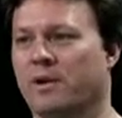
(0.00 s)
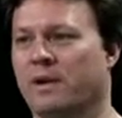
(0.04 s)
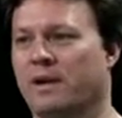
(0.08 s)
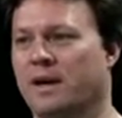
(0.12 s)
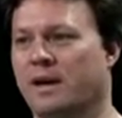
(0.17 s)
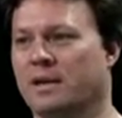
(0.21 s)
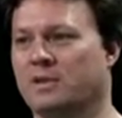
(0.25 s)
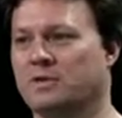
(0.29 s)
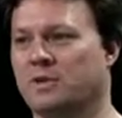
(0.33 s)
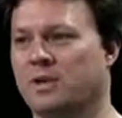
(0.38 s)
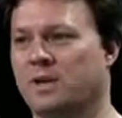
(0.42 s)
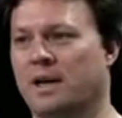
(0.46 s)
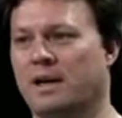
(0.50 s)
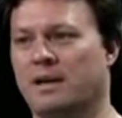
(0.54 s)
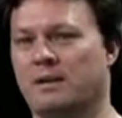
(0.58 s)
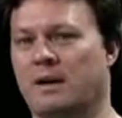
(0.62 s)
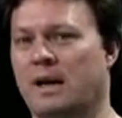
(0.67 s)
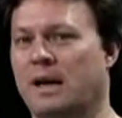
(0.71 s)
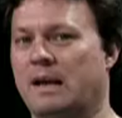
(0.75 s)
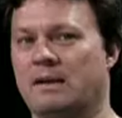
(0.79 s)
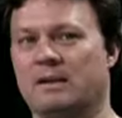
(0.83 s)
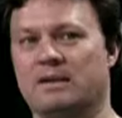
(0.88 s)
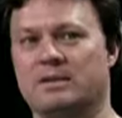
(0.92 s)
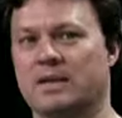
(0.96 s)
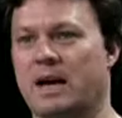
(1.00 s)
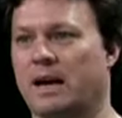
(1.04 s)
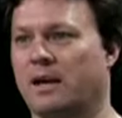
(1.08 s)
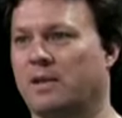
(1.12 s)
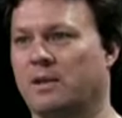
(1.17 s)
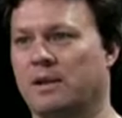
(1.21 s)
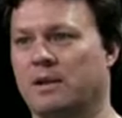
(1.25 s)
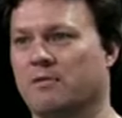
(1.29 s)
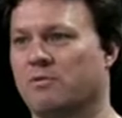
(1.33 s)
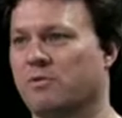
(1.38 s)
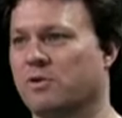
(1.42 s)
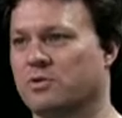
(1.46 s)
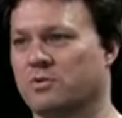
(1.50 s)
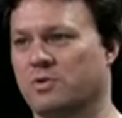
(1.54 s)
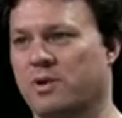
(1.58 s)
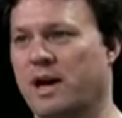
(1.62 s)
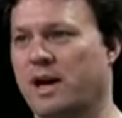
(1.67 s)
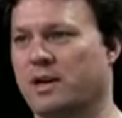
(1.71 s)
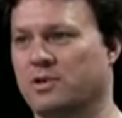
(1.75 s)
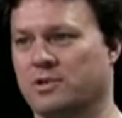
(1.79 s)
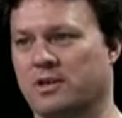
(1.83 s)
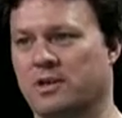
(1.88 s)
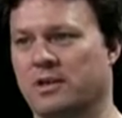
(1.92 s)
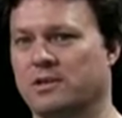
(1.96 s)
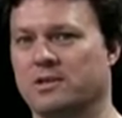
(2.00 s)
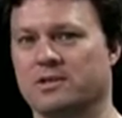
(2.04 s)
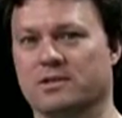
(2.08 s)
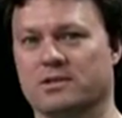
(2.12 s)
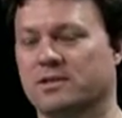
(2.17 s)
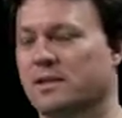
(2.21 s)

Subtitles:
and actually I had exactly the inverse reaction.